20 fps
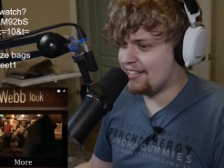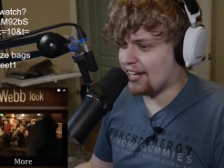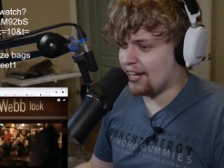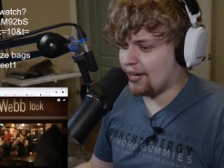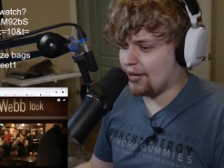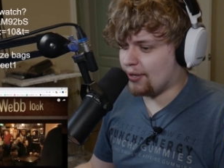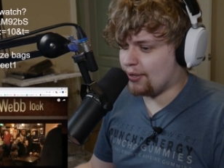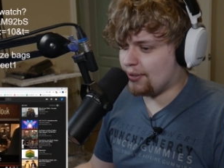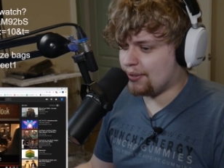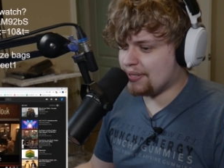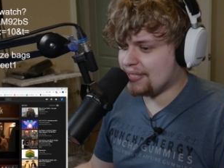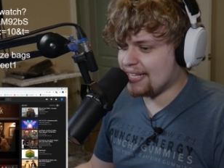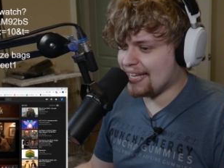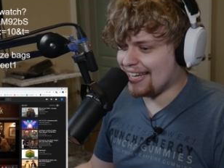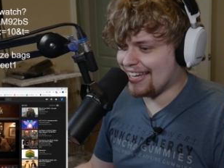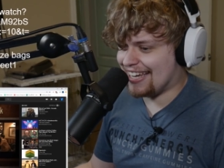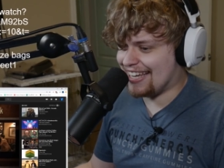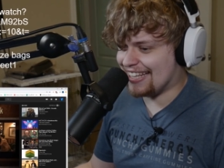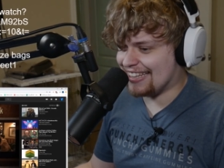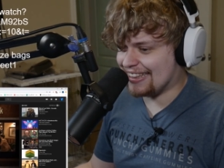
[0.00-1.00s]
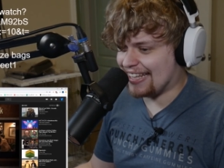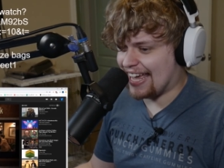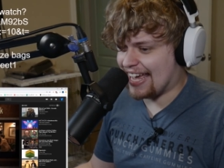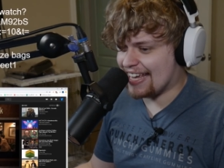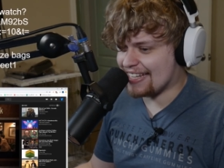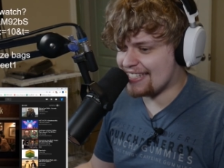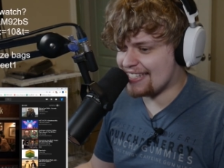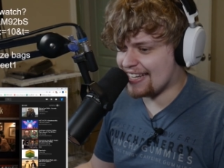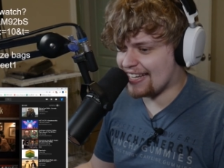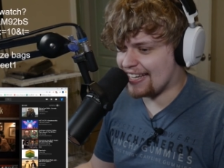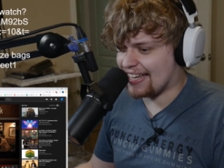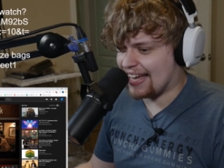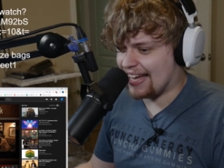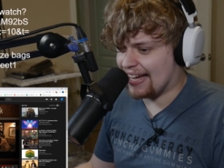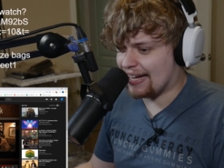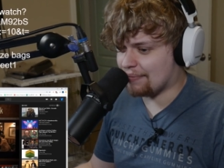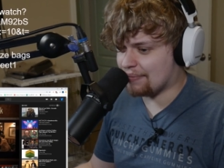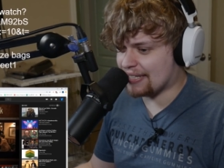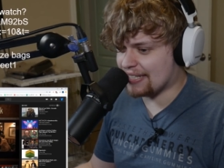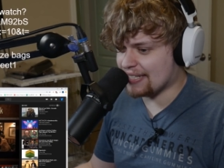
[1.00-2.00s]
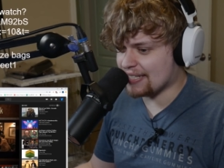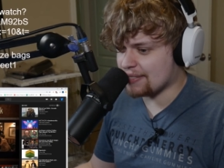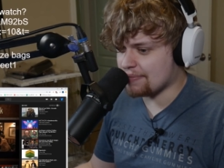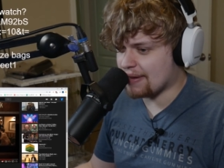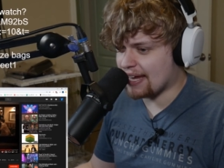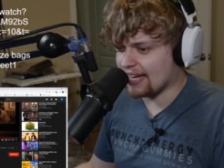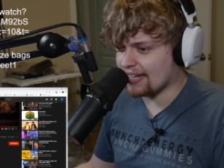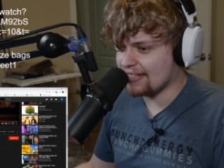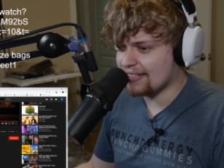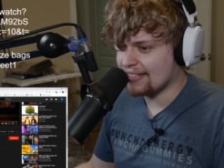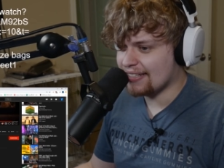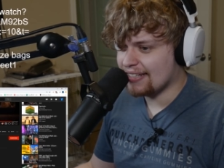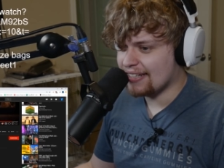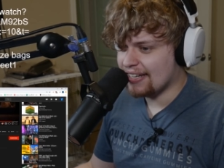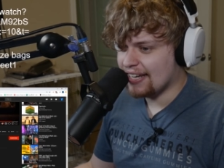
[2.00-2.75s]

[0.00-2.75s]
The old classic comedies, man.